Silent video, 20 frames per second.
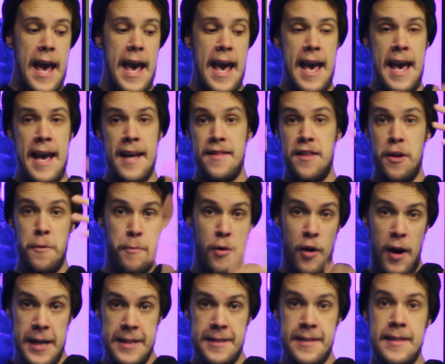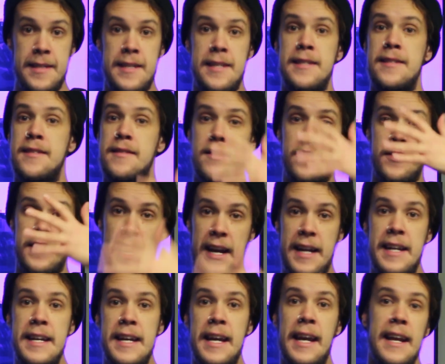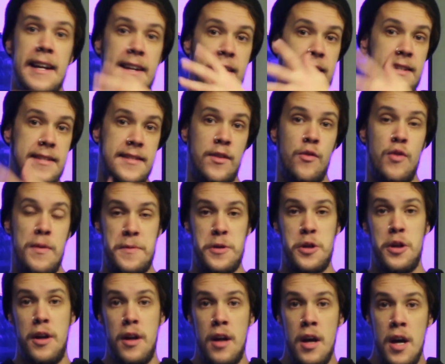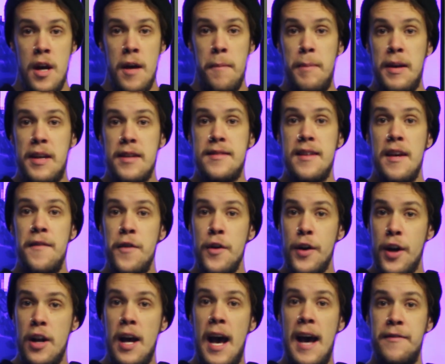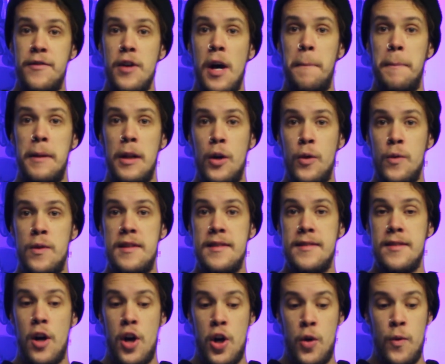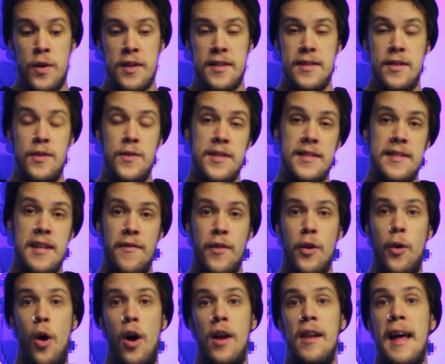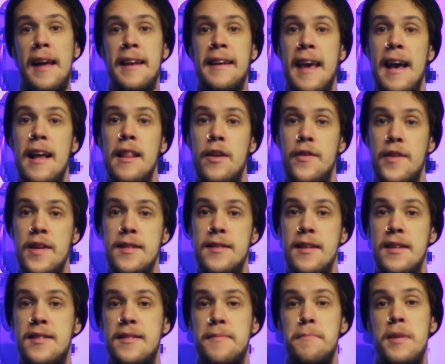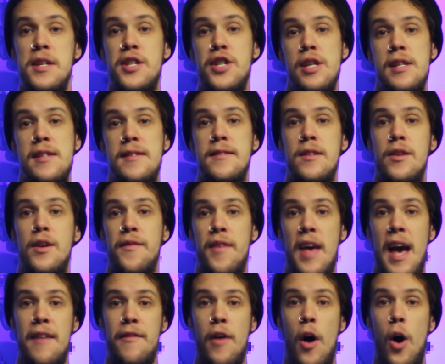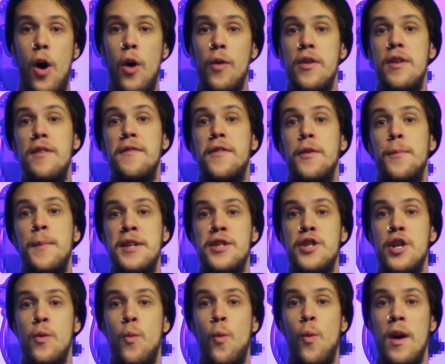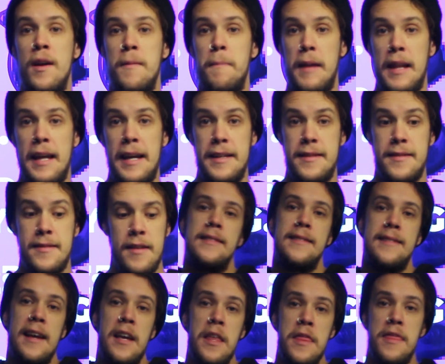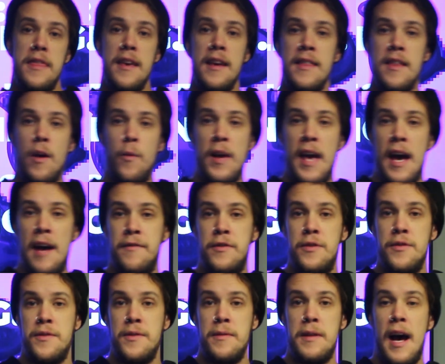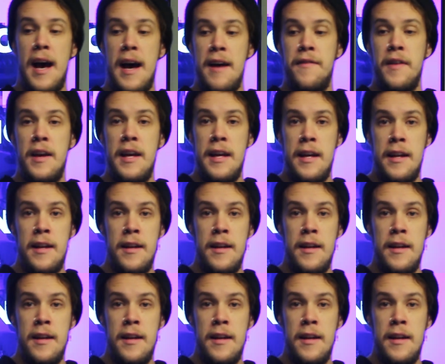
and their prices, their technique, and description. Because if you're going to have to upload these artworks to several online galleries, it's much easier if you have all your information in one place. Second thing that we have to have